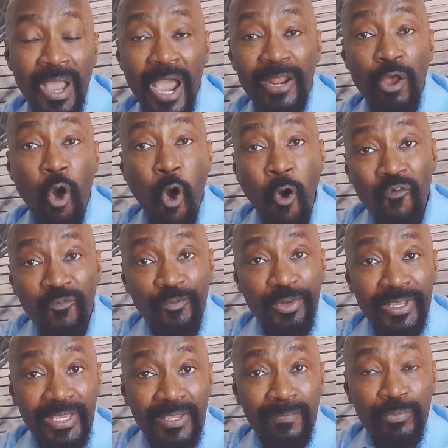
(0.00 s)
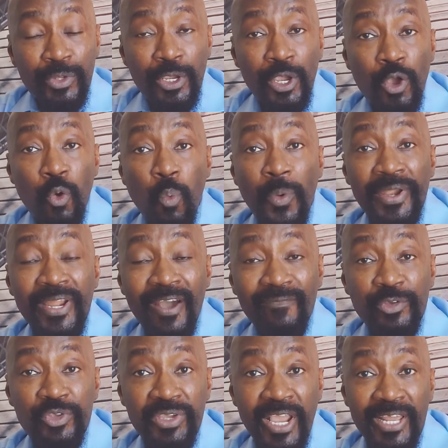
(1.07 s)
And hopefully whenever
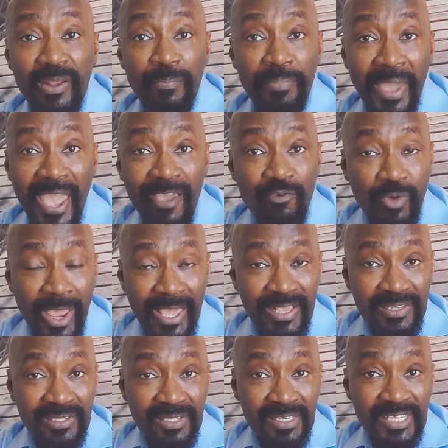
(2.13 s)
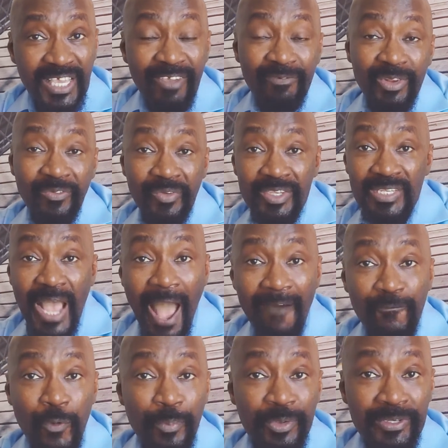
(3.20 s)
you get a pay raise, even if it's
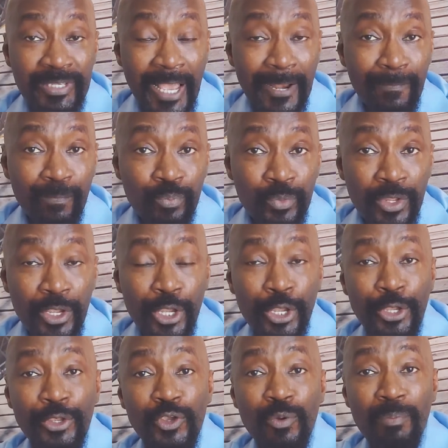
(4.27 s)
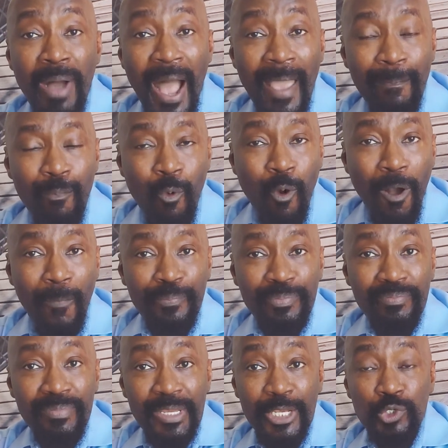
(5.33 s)
0.5%, you buy more.
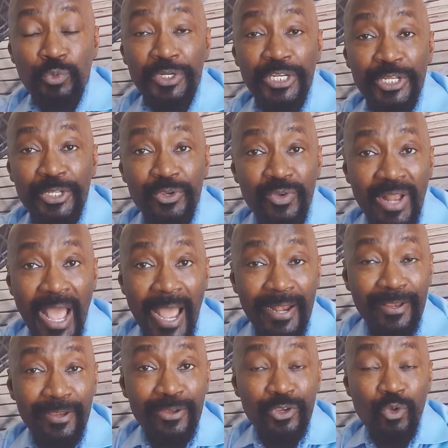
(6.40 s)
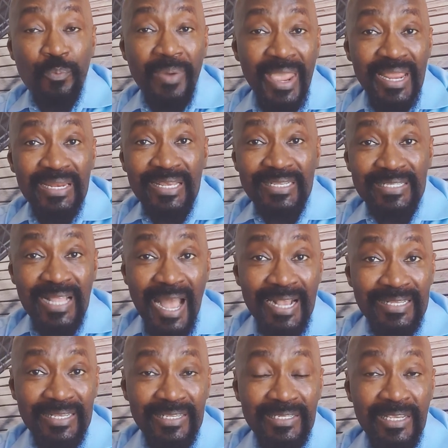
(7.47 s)
Because when you do that, you pay less
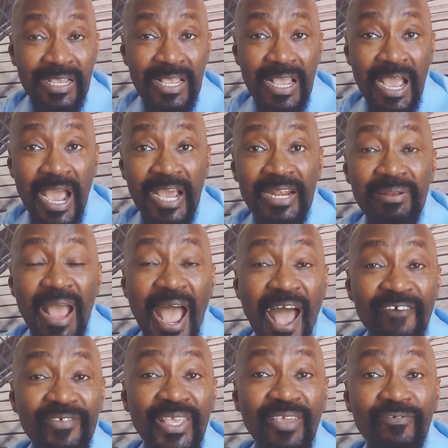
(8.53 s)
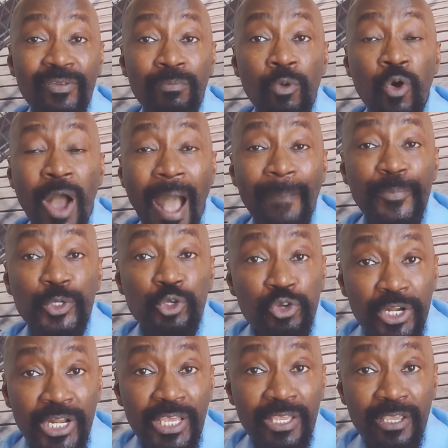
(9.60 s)
taxes and have even more
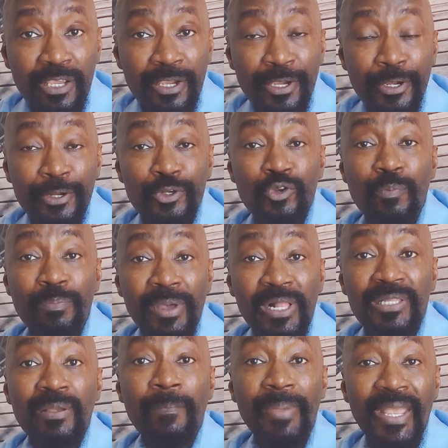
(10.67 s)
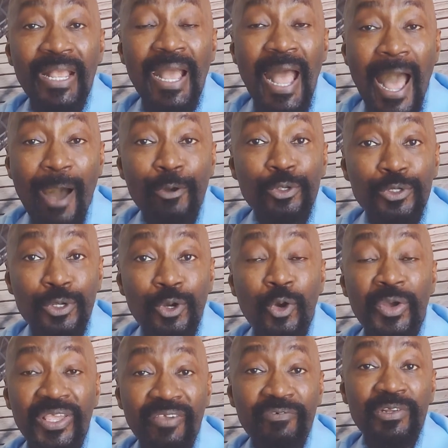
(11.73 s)
opportunity to build a bigger house
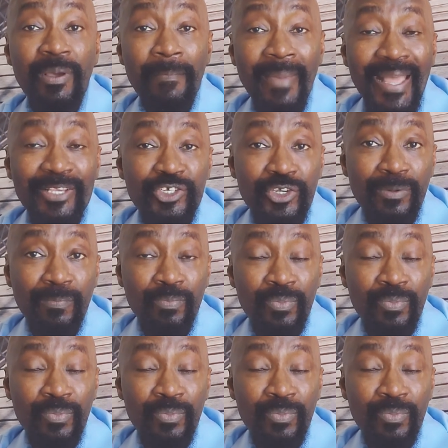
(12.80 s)
or even a mansion.